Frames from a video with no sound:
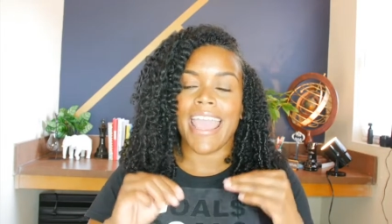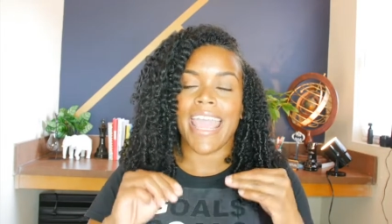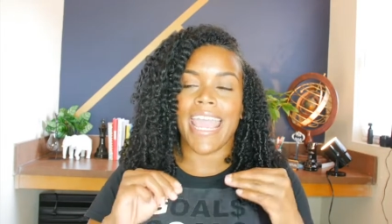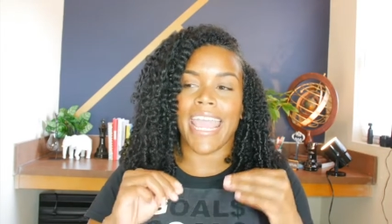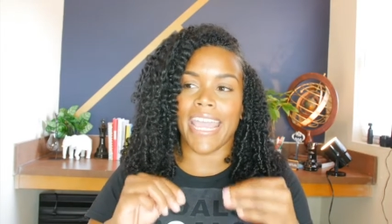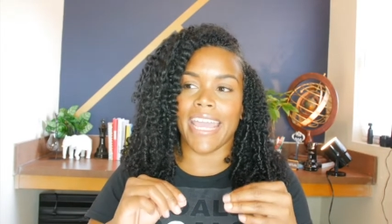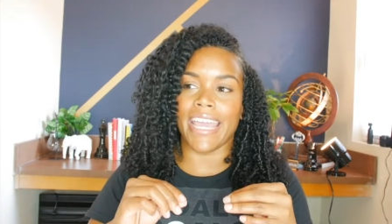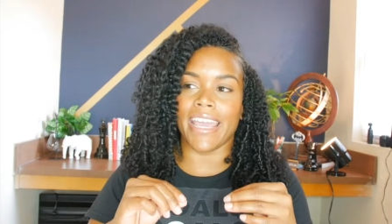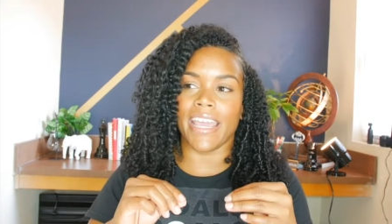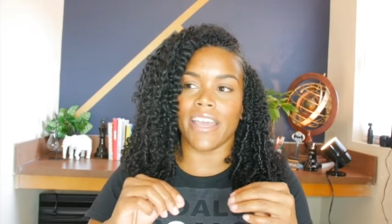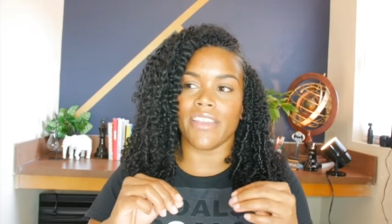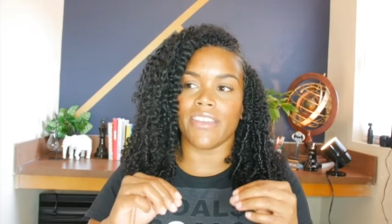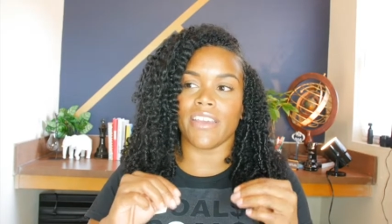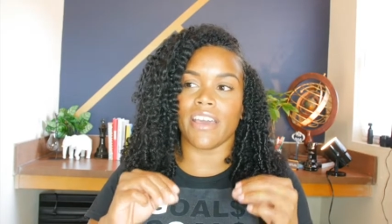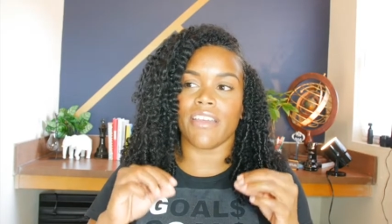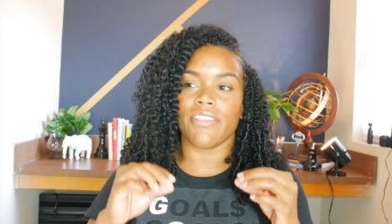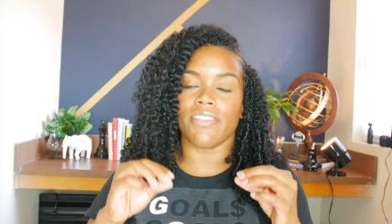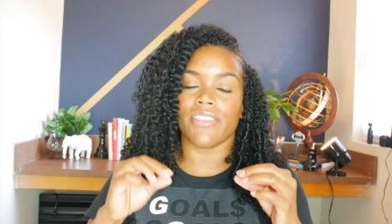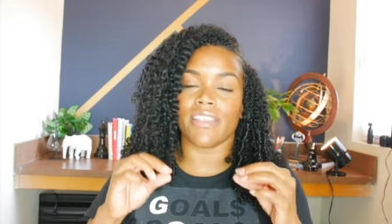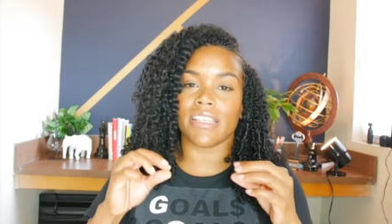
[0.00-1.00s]
and
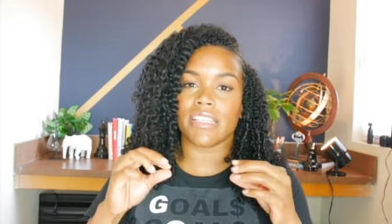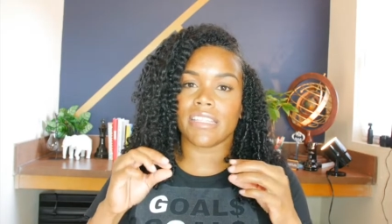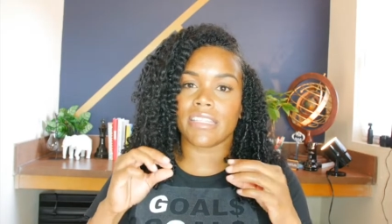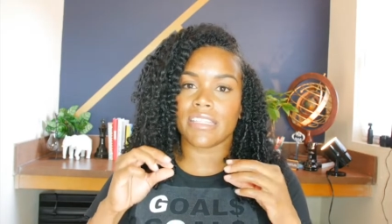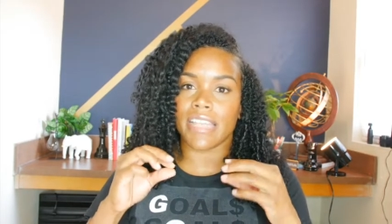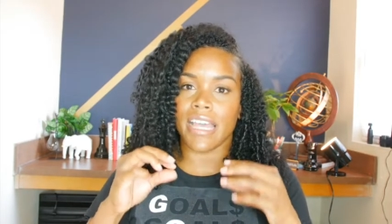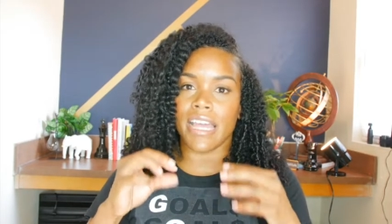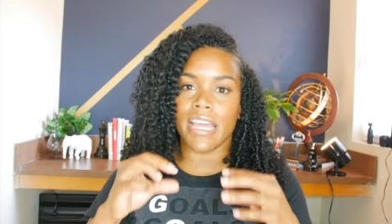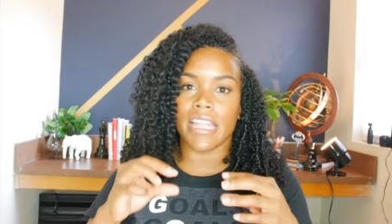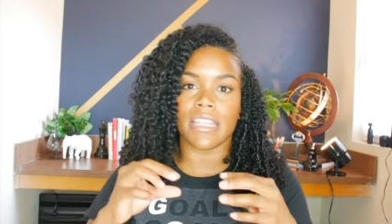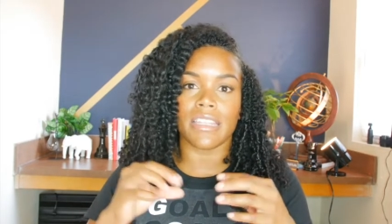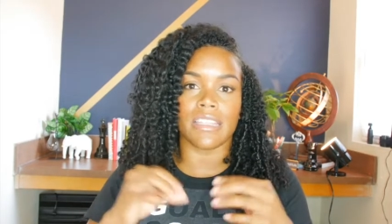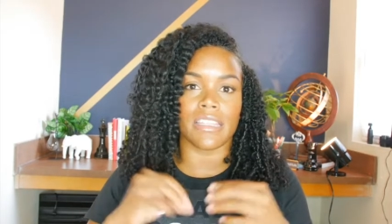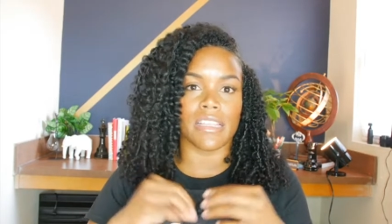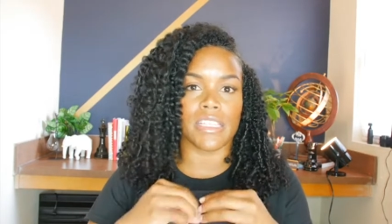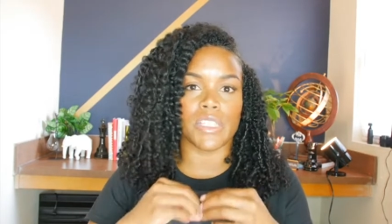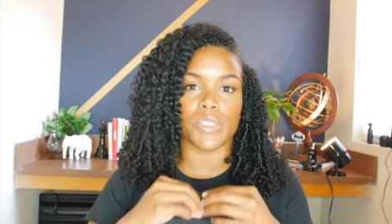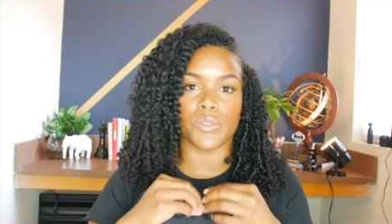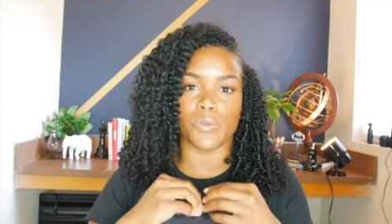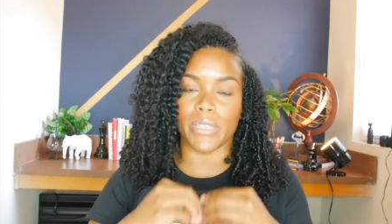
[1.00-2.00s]
the set
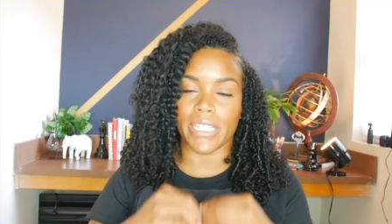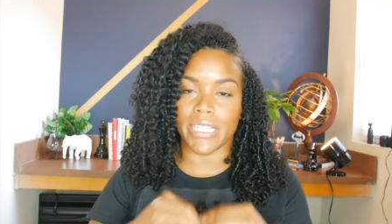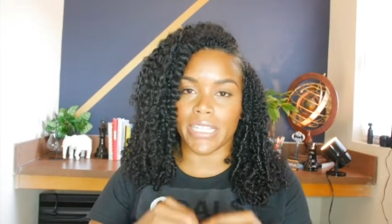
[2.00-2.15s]
looks really